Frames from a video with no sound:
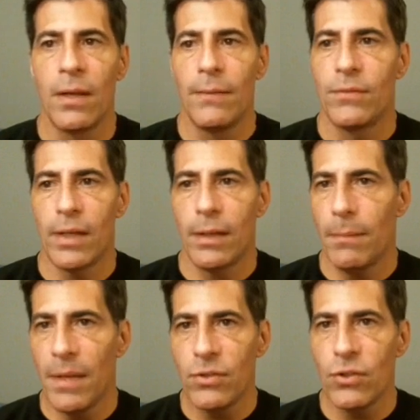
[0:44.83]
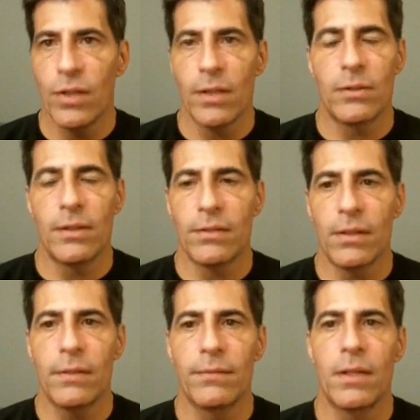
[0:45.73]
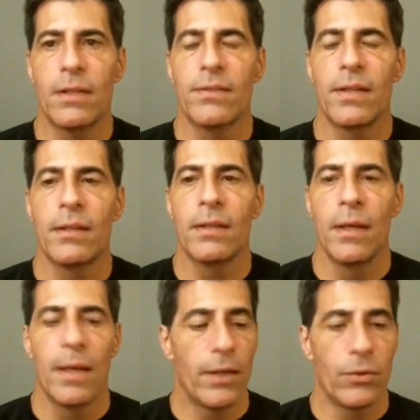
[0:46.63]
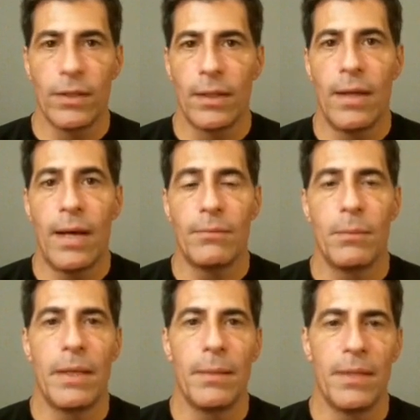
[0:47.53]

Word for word: He's got an amazing channel, a ton of content, and I learned a lot from him.